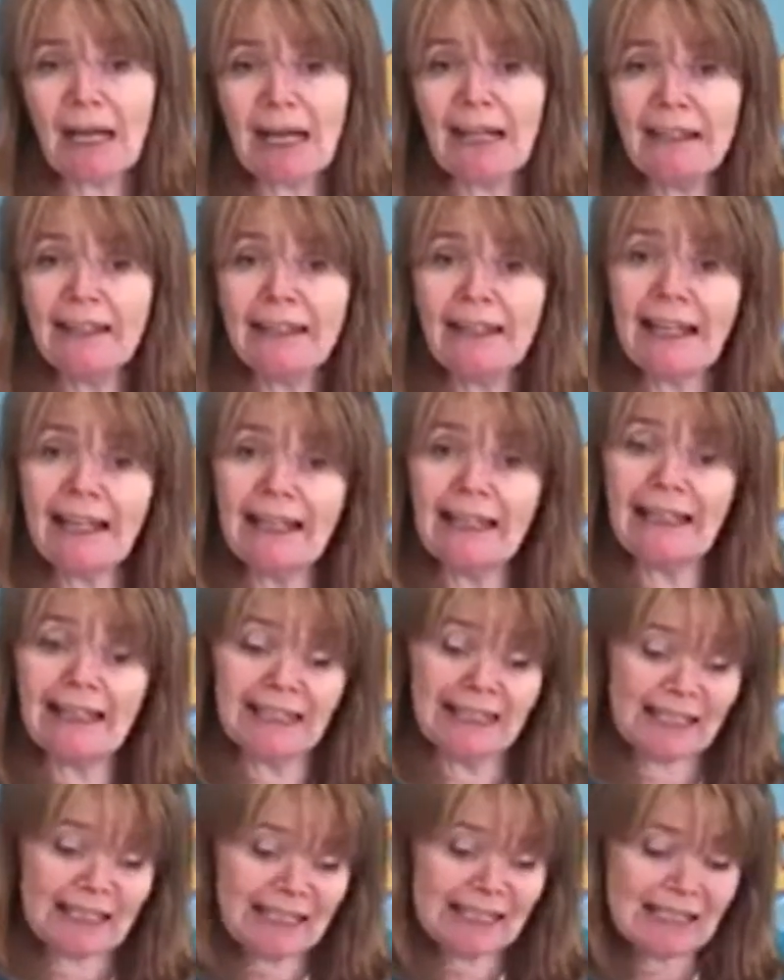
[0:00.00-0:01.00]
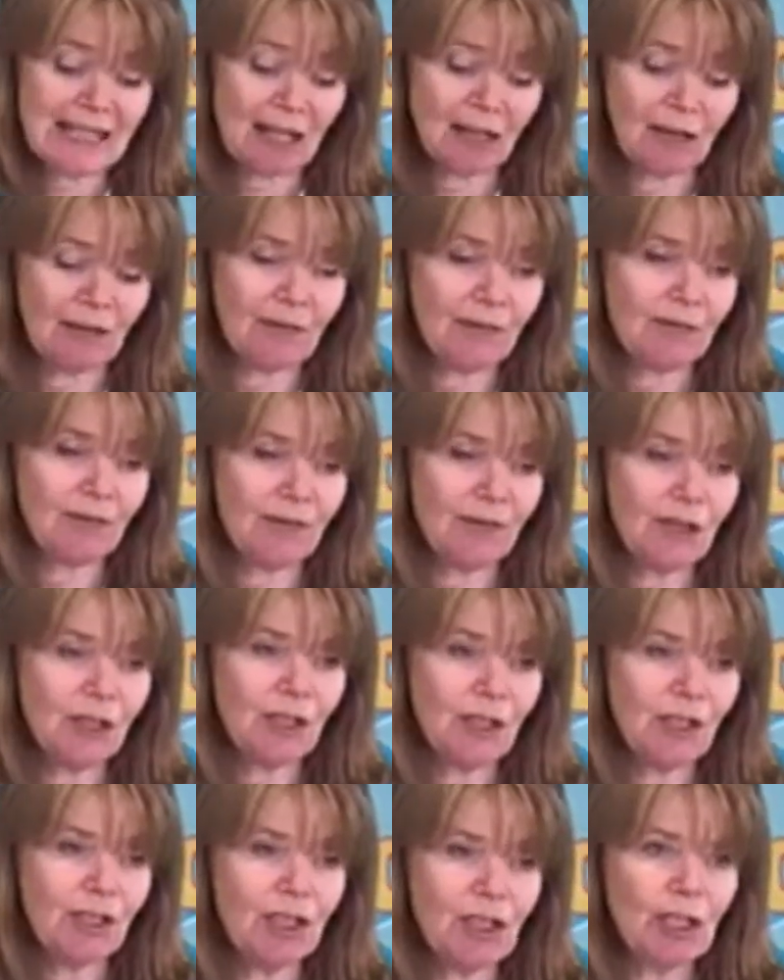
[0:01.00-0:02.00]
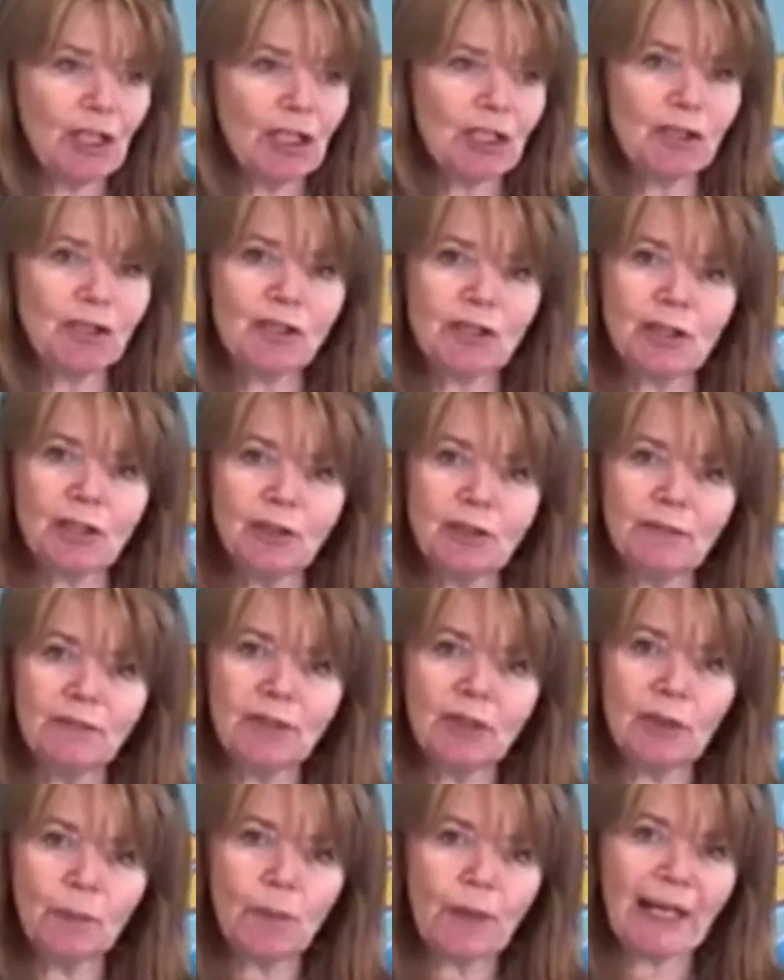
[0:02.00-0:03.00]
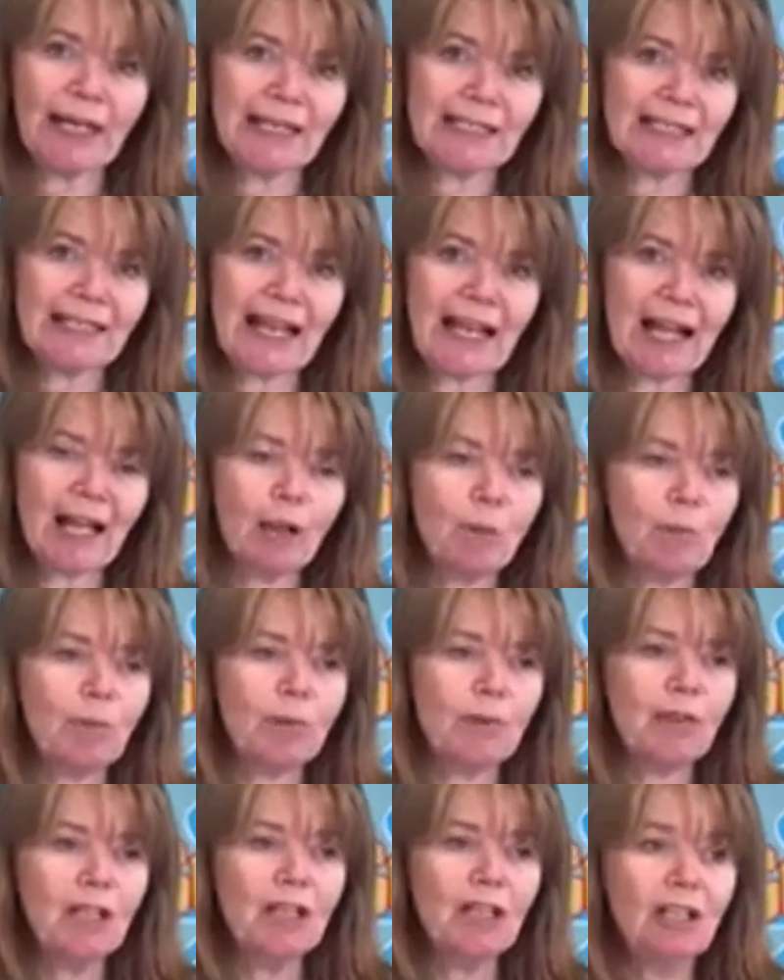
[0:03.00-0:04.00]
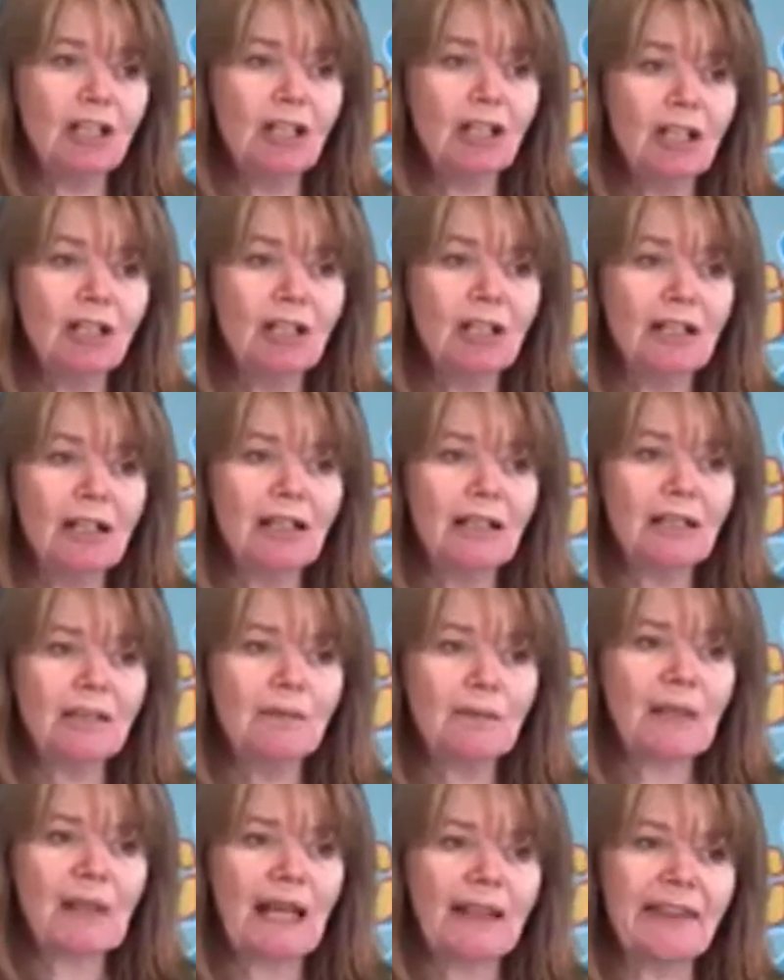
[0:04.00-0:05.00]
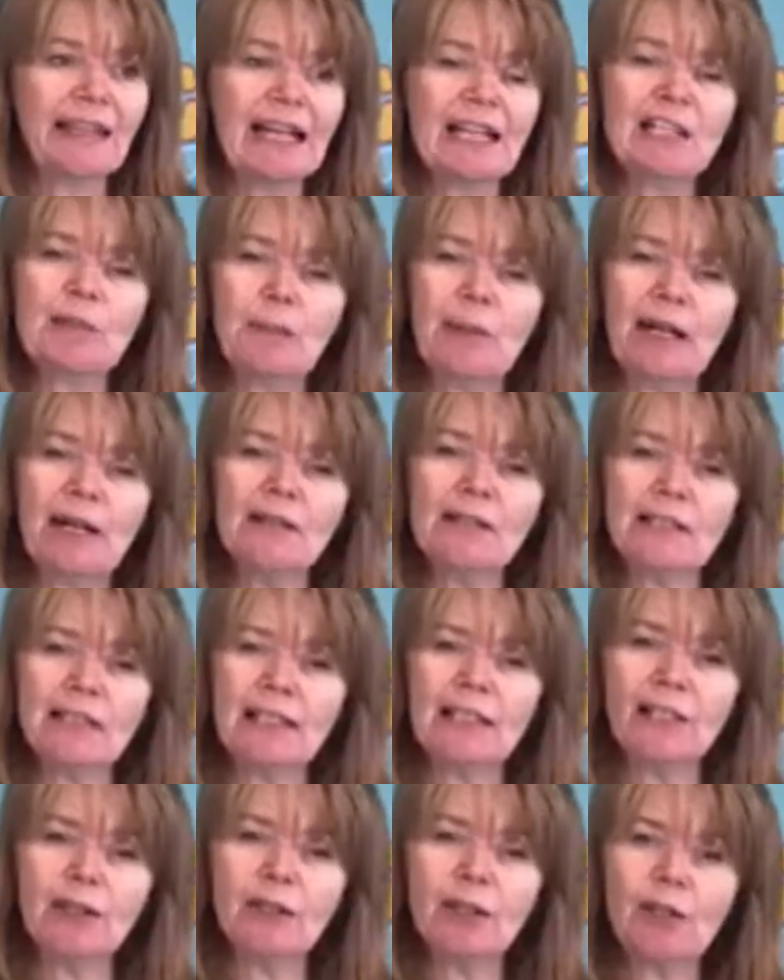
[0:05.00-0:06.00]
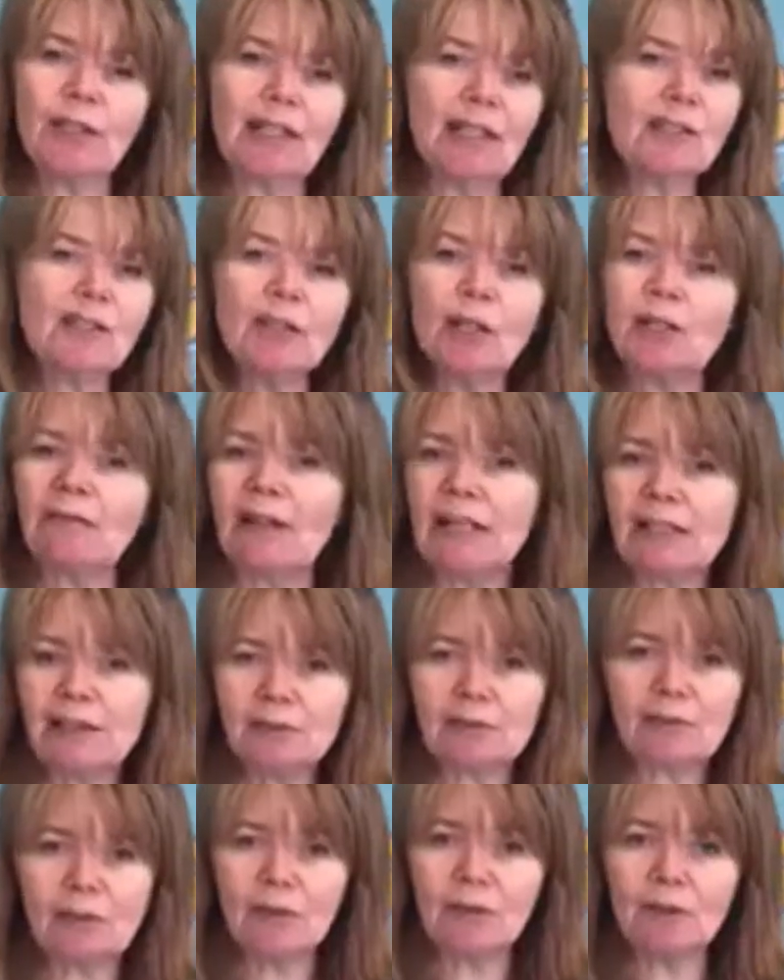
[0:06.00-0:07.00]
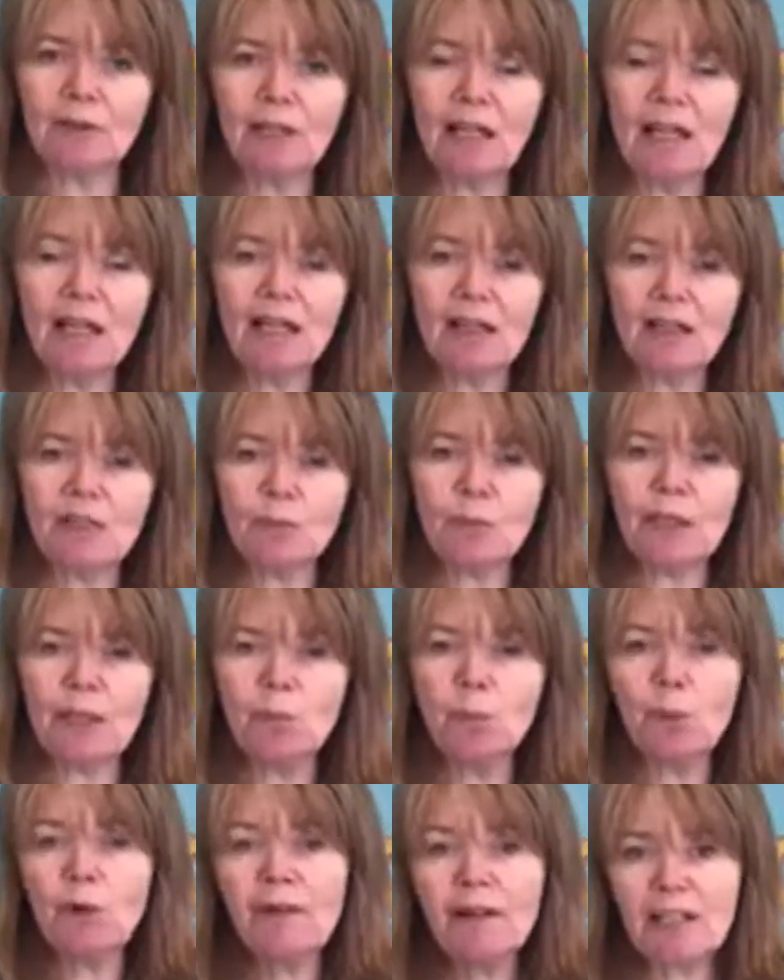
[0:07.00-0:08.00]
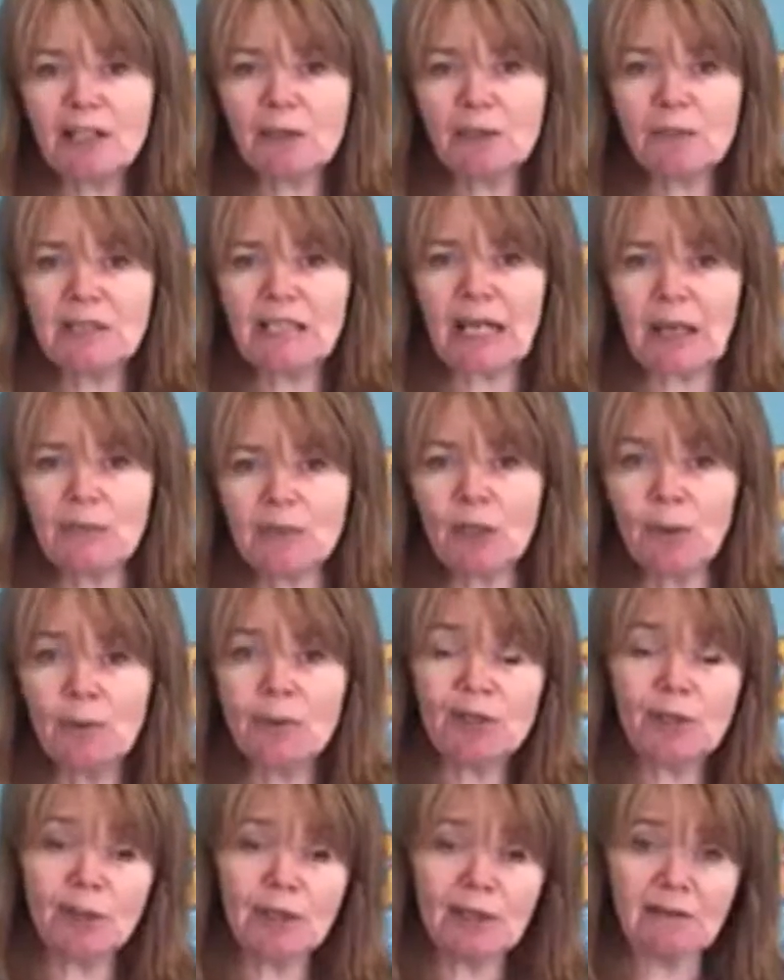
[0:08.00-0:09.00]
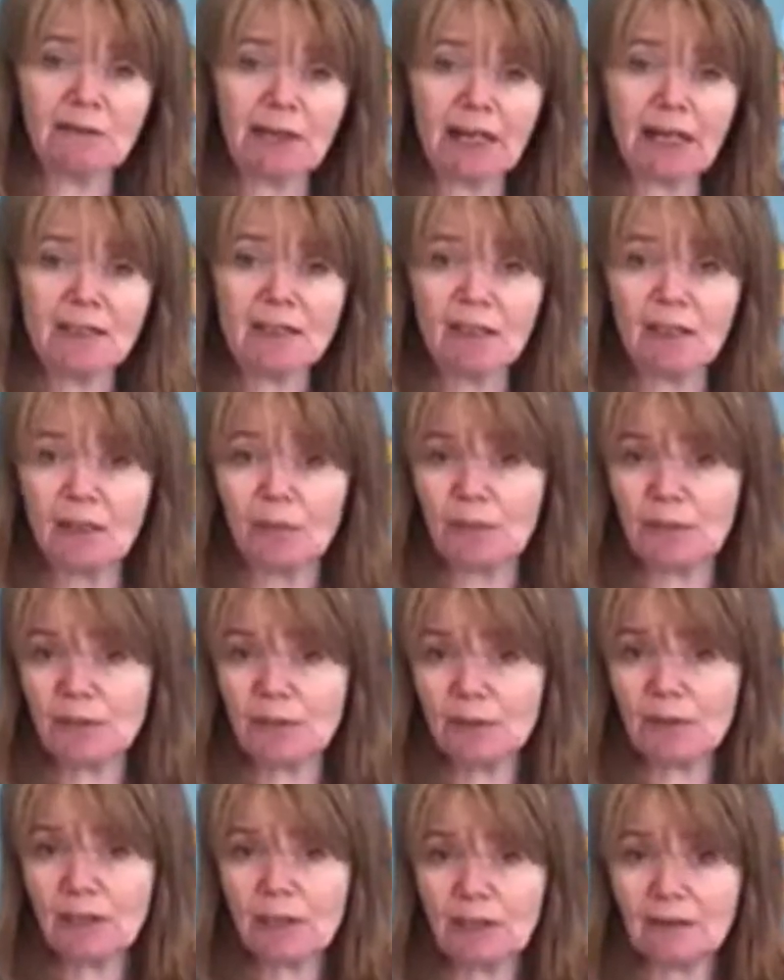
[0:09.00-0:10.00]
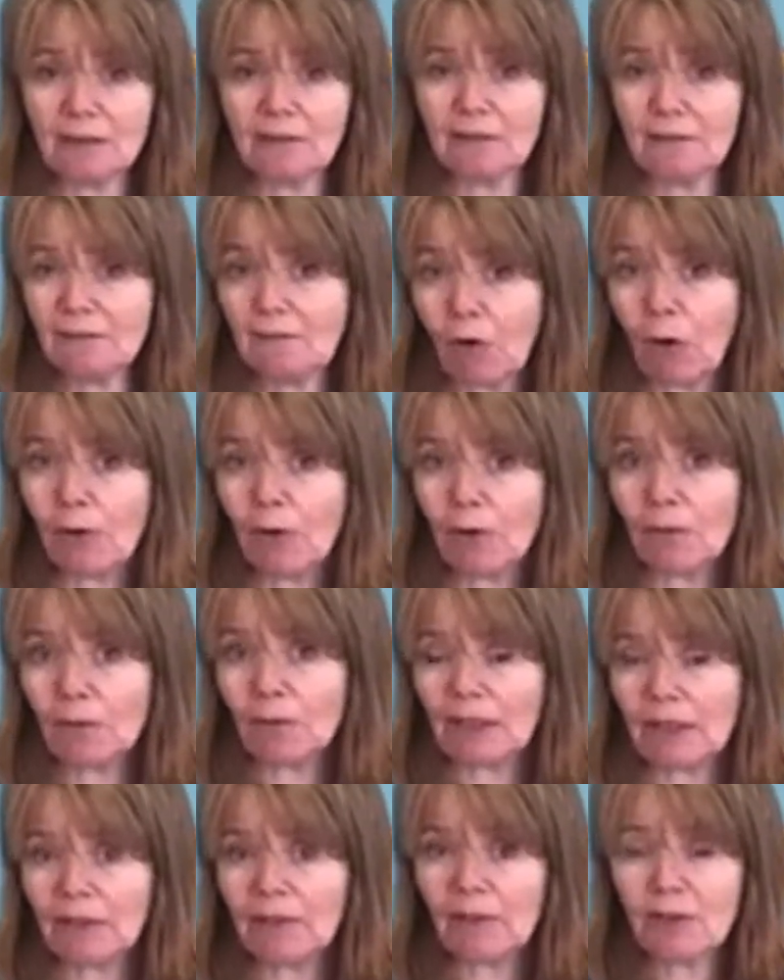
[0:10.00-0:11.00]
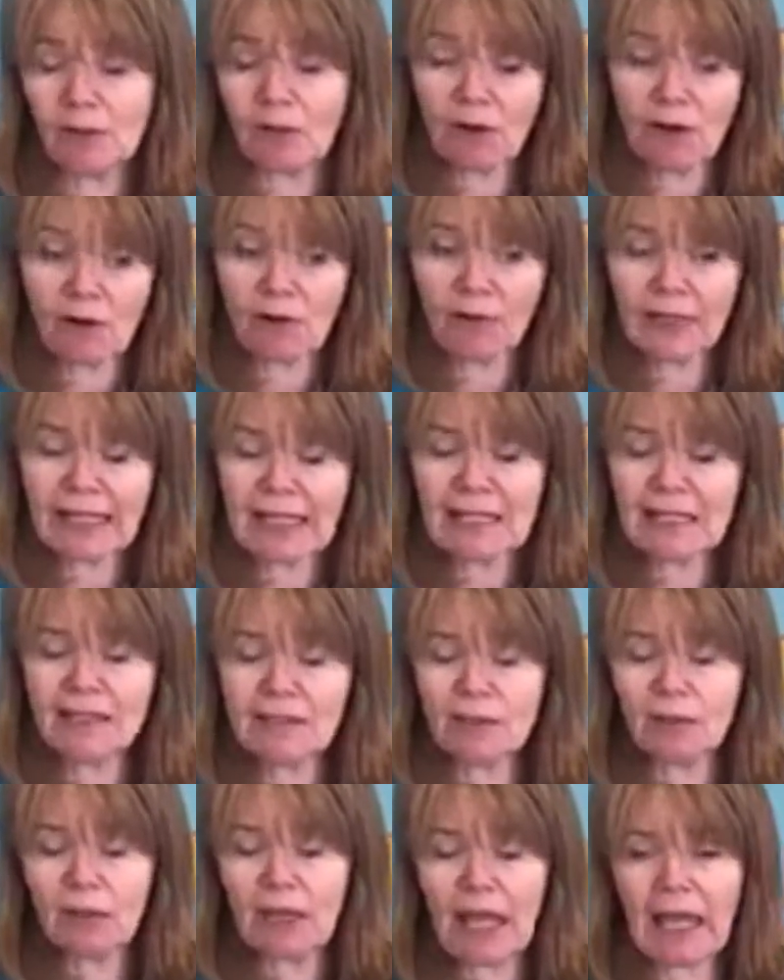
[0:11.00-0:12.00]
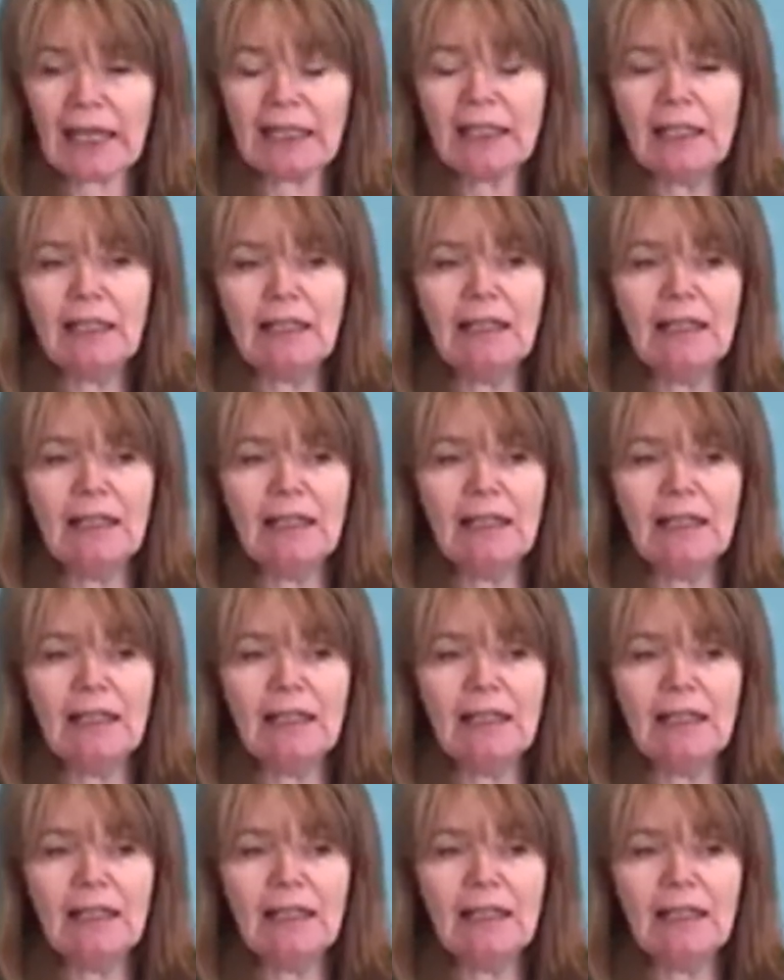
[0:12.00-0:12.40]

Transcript: And that in itself is just a lovely way to help, I think, as a parent, to let you know that there's no right or wrong, because we can worry sometimes, are we doing it right, are we doing it wrong, or whatever, are our kids okay?